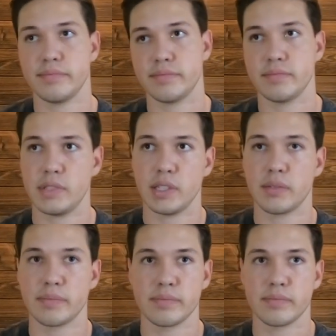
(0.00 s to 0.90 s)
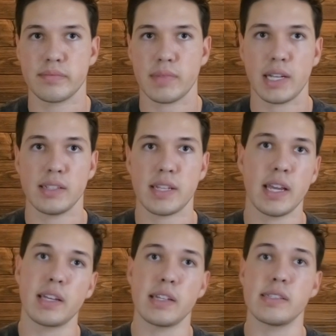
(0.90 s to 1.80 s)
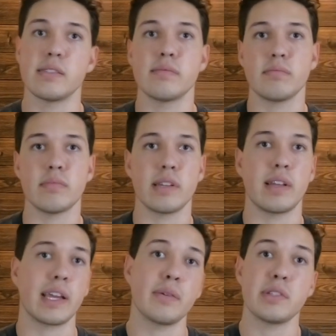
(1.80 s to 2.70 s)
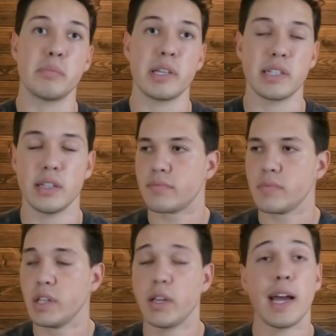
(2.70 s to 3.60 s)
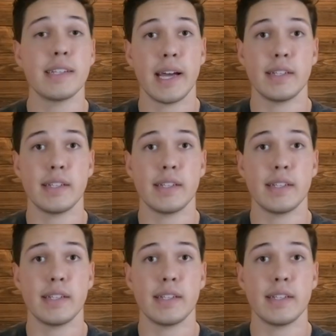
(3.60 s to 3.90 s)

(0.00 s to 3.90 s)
you know, I didn't take it as like it was a big deal. Yeah, I had